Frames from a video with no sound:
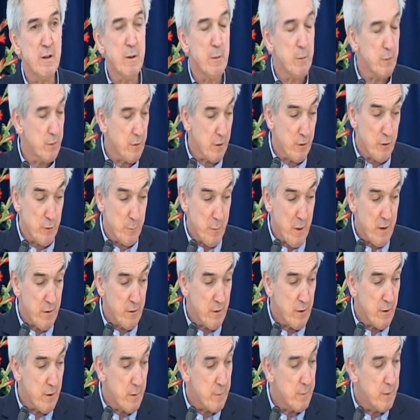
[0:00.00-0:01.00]
It was
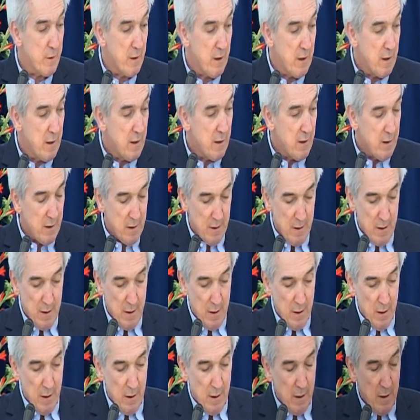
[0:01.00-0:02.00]
expensive
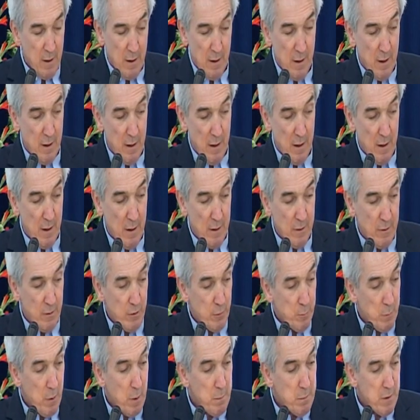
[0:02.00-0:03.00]
and is
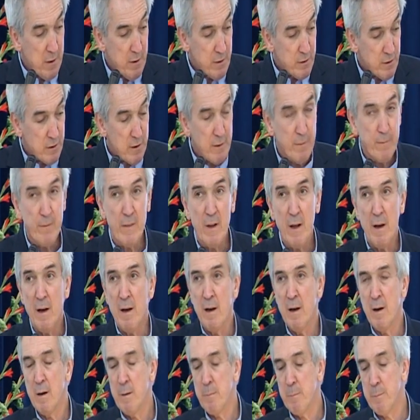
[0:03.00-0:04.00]
published.
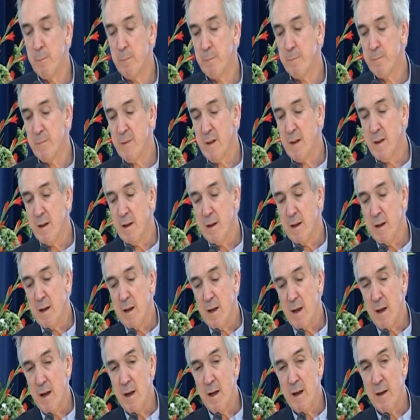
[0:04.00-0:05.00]

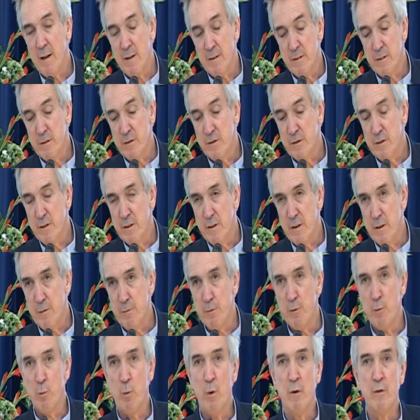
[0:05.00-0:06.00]
And
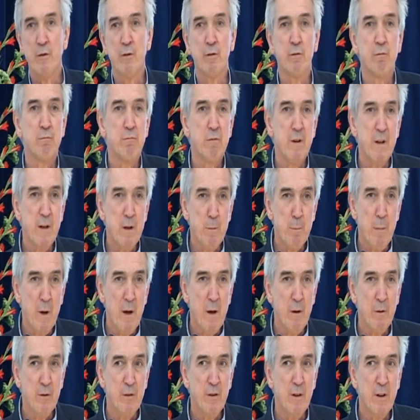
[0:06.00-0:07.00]
if you want to read
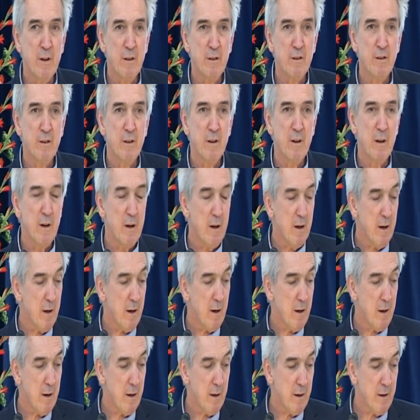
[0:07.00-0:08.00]
about it,
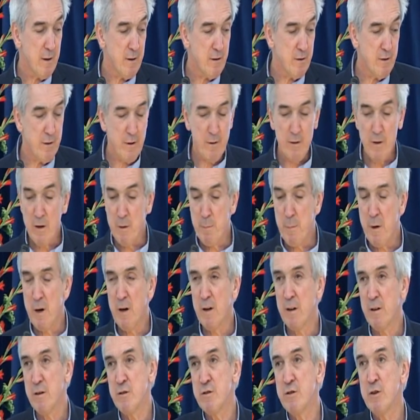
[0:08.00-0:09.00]
it's in the
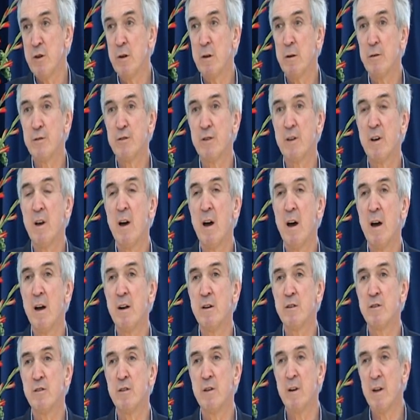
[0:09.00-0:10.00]
American Journal of
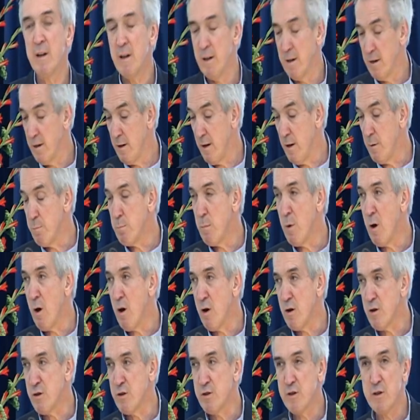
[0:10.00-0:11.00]
Psychiatry in
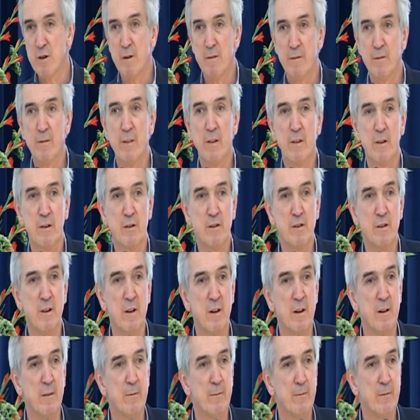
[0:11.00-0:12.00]
March this
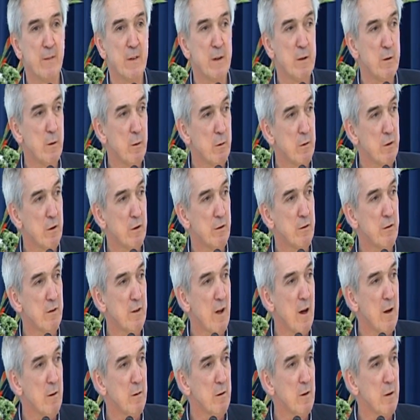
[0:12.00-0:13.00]
year. You can just
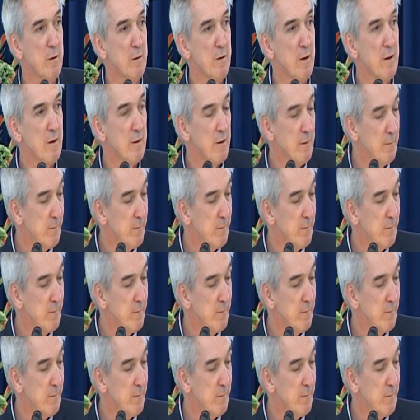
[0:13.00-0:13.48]
download it.